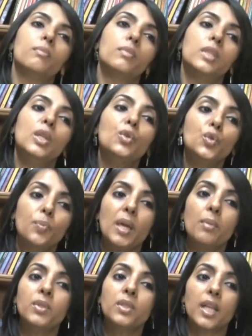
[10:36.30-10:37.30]

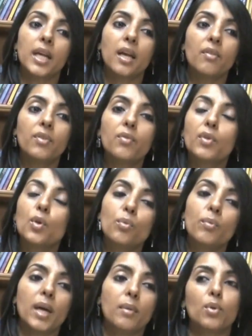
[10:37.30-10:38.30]
newspapers that have reviewed
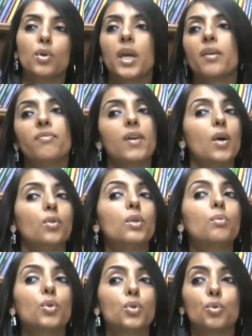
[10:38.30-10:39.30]
my book have found the
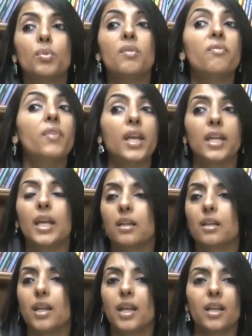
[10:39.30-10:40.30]
book to be very
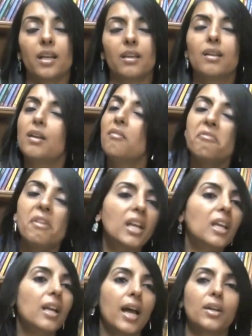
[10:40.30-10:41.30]
entertaining. Very
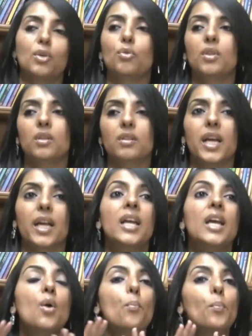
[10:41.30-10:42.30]
glad to hear that.
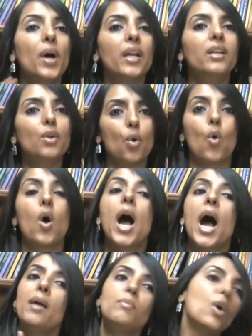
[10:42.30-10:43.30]
But no,
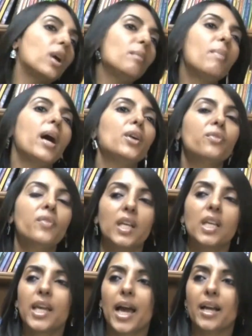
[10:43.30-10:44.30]
I'm not a part of any
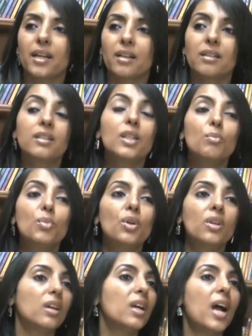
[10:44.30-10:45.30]
character in the book.
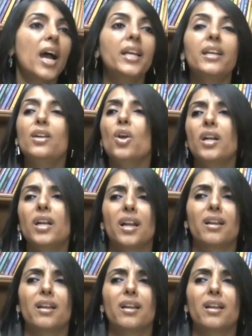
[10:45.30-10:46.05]
I did not.